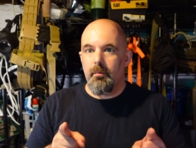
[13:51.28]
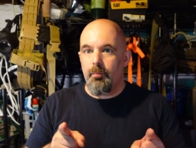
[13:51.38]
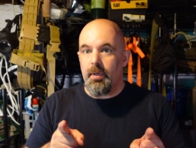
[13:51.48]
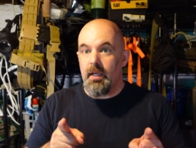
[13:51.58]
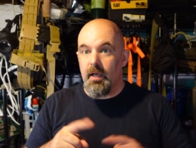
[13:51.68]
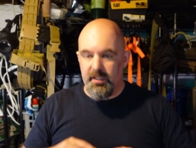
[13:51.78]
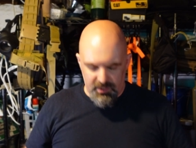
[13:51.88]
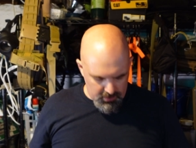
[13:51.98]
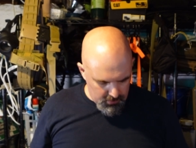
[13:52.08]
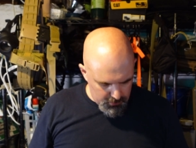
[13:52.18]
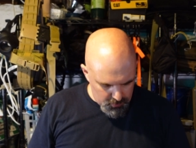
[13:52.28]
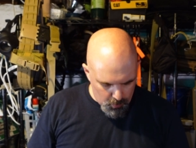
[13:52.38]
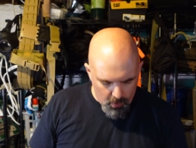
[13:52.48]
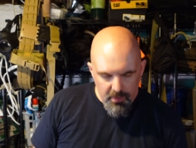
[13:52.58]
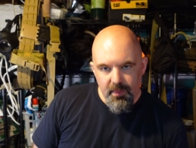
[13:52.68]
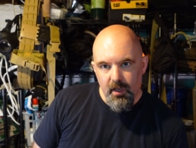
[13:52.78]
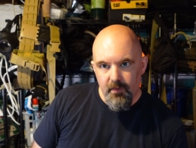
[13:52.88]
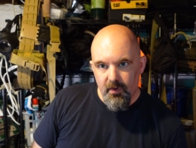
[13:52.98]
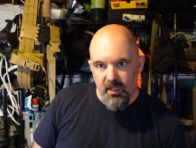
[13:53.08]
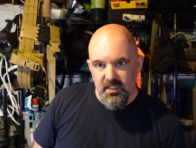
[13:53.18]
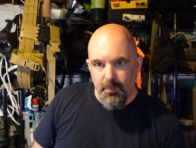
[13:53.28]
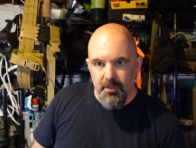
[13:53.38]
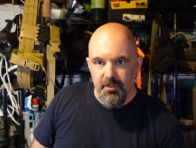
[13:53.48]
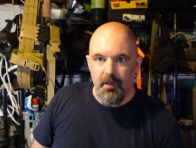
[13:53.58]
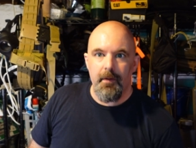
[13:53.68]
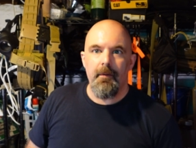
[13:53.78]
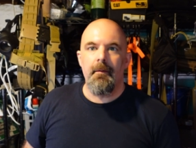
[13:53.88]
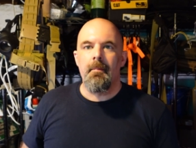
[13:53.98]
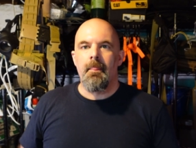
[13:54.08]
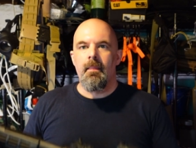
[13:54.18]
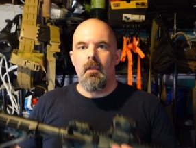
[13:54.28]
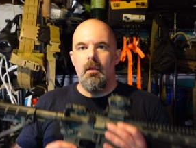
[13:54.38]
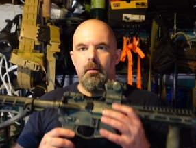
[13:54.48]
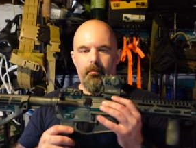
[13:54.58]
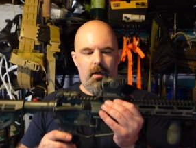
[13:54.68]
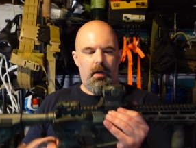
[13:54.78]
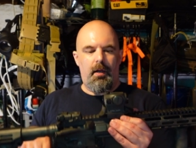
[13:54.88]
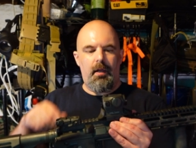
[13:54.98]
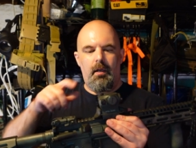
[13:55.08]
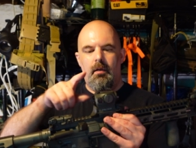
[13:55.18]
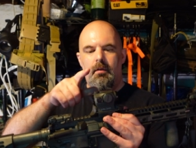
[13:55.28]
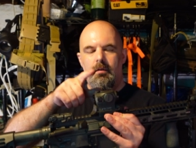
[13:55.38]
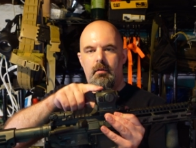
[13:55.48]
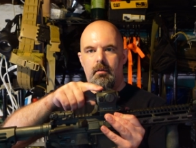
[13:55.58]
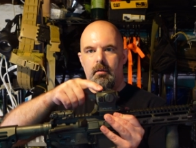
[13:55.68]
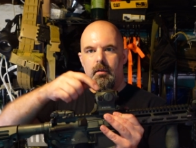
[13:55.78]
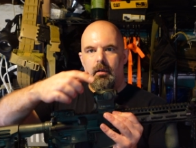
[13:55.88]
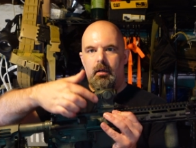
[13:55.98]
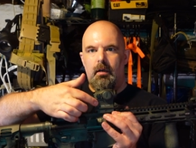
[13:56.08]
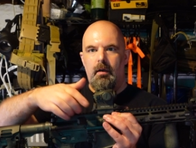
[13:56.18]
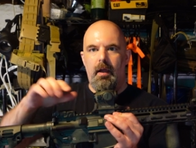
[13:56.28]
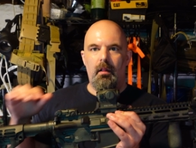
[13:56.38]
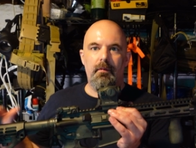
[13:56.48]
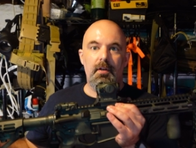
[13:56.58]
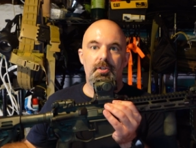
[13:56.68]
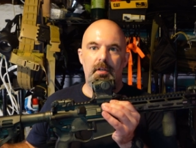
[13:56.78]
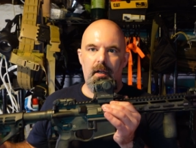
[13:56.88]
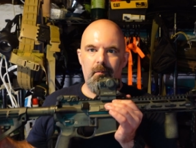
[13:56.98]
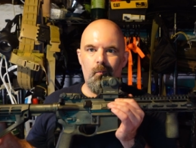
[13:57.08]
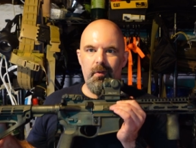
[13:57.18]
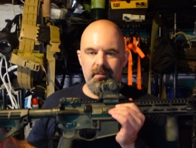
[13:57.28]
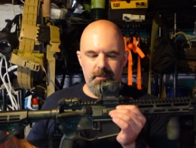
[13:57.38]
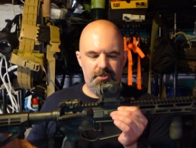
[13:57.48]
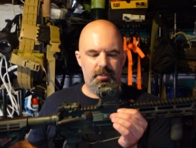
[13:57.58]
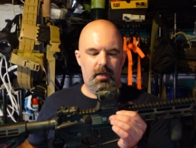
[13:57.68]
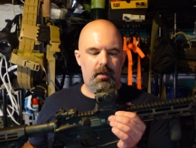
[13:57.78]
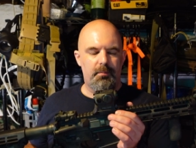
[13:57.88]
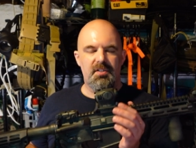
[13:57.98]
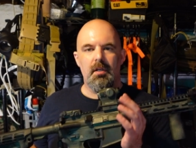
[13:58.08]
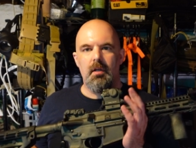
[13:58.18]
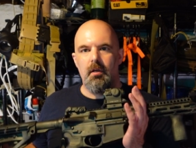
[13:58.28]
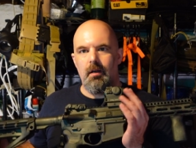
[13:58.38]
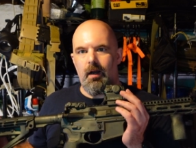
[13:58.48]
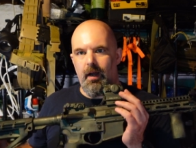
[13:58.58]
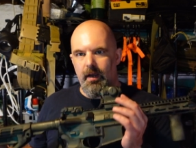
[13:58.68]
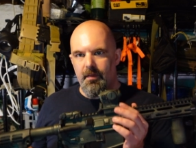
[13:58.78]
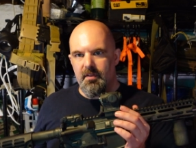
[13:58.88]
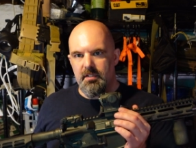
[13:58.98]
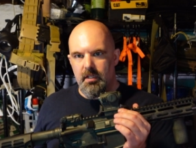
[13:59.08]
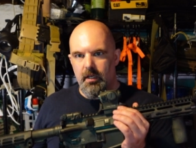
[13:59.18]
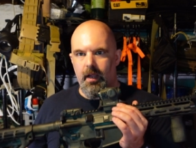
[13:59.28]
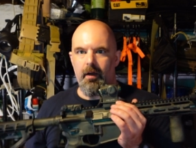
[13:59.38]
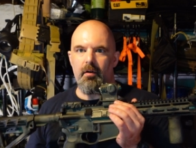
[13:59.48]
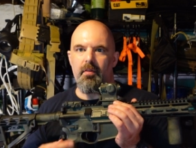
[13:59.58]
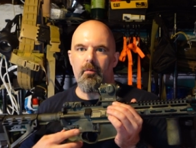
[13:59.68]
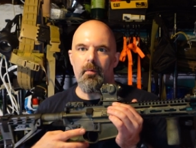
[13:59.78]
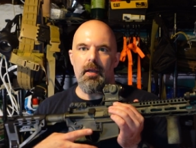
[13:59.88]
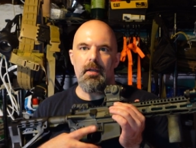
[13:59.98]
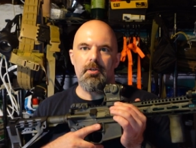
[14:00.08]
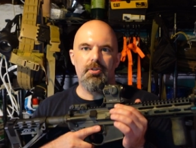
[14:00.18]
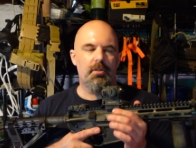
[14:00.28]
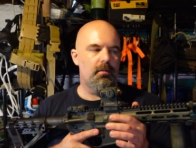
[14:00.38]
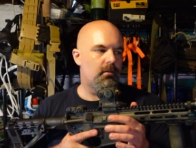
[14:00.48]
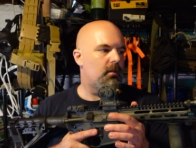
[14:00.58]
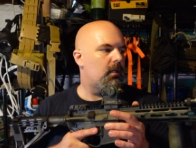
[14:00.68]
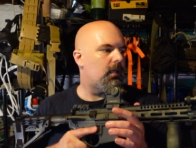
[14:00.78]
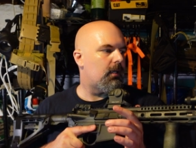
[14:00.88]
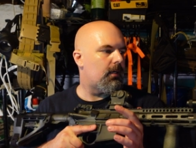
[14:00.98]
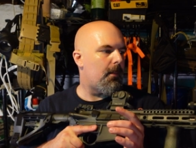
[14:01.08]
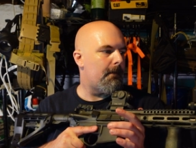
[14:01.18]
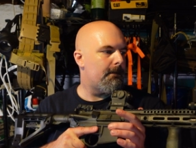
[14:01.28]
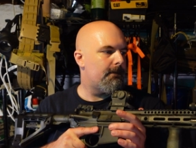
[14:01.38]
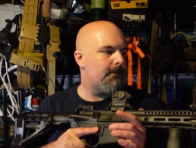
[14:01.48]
P.S. There was one thing I forgot to mention. My elevation and windage knobs. I had this thing out at the range in